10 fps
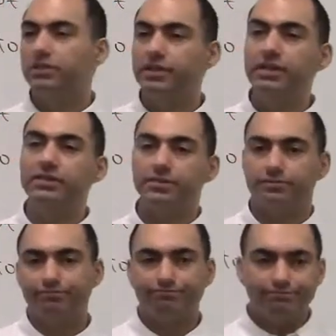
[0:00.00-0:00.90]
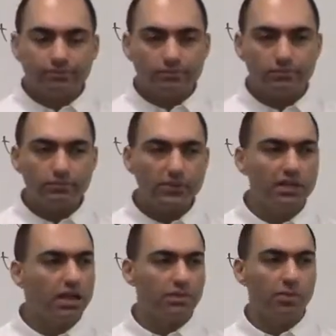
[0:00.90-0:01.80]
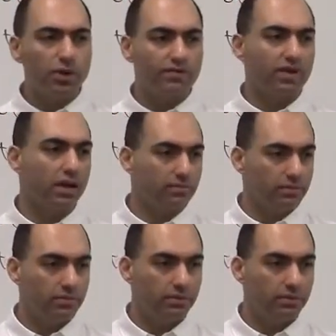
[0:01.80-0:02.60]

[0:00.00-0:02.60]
Since, not point of time.